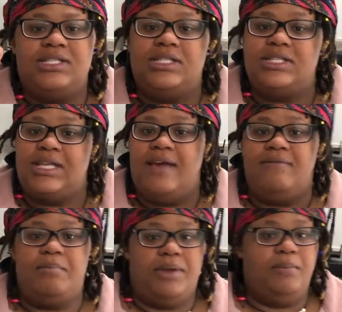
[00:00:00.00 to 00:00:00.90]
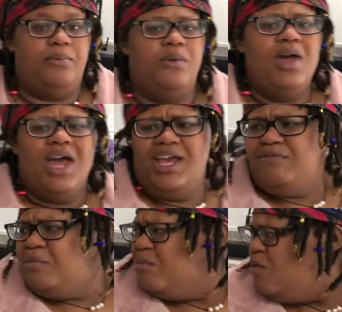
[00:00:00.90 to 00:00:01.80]
to 7 people,
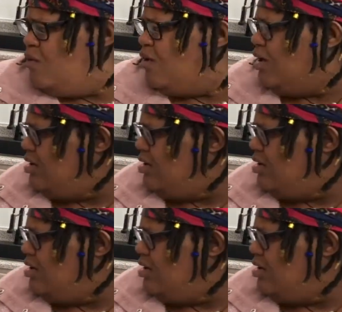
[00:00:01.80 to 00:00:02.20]
even more.